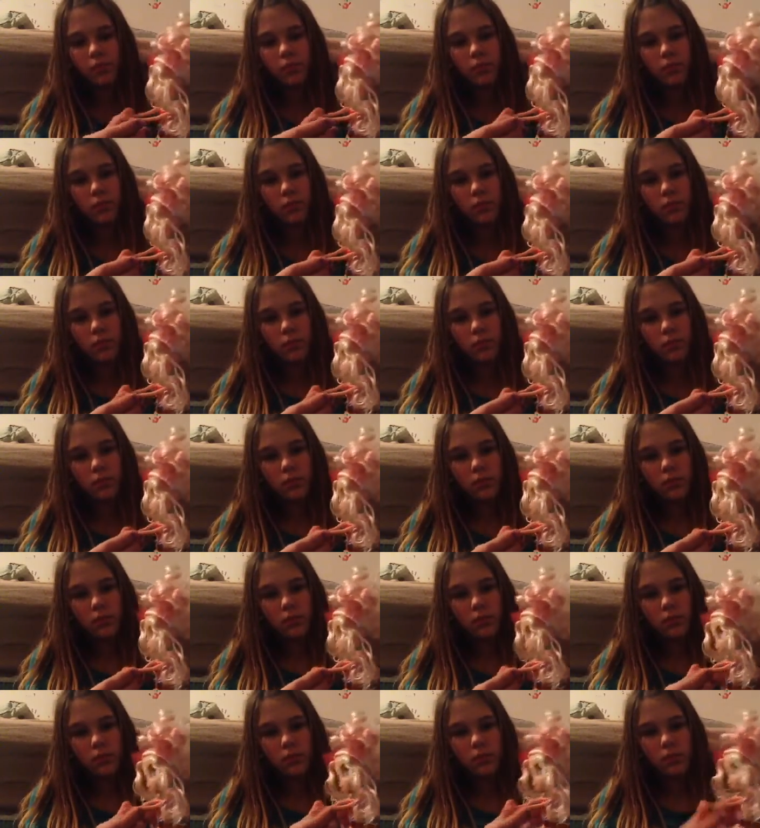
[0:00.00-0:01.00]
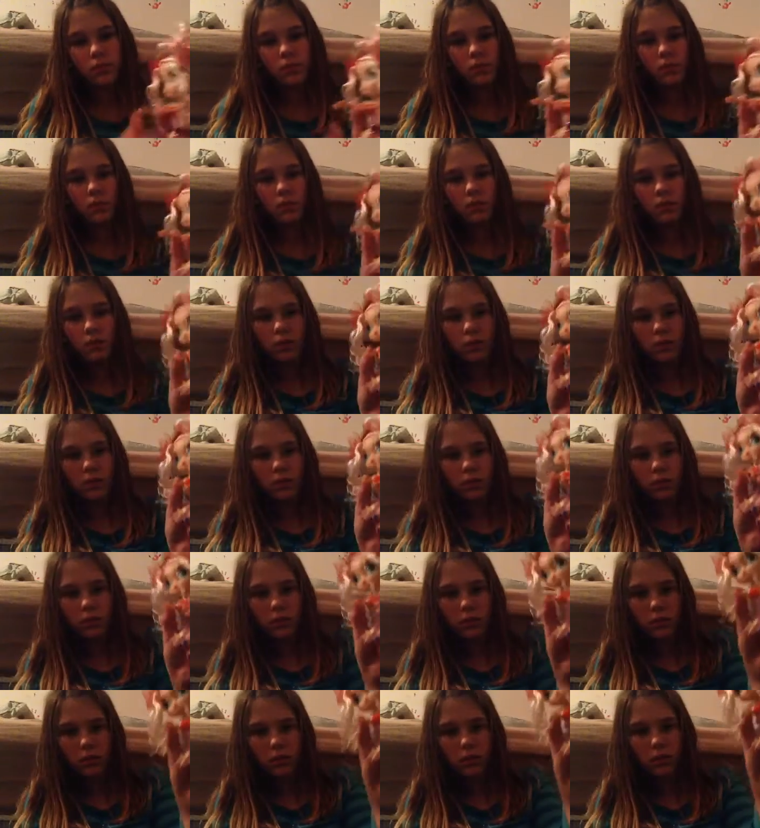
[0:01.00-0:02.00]

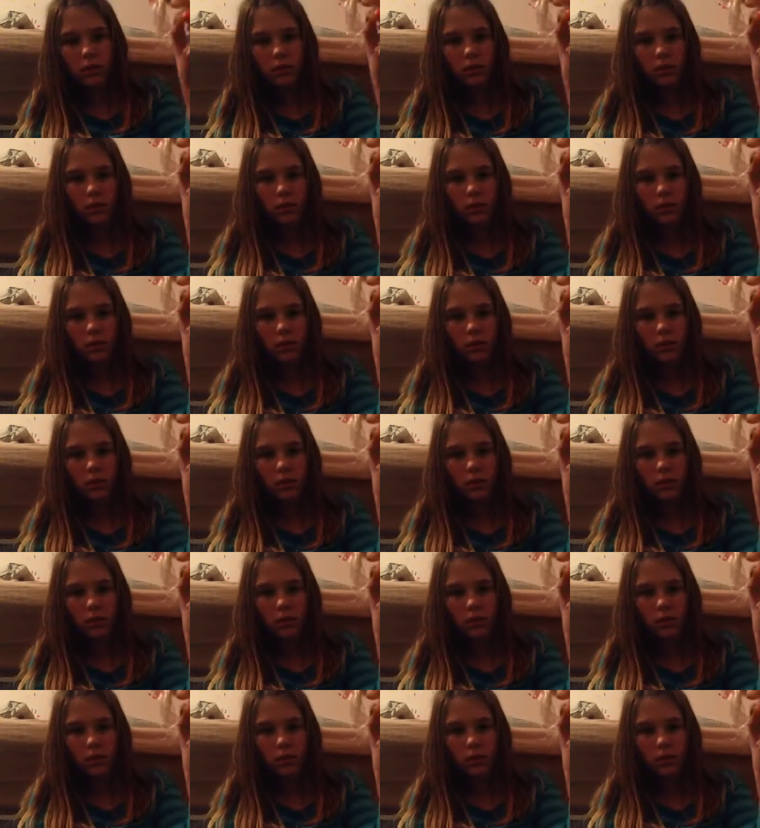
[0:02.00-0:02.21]
[no speech]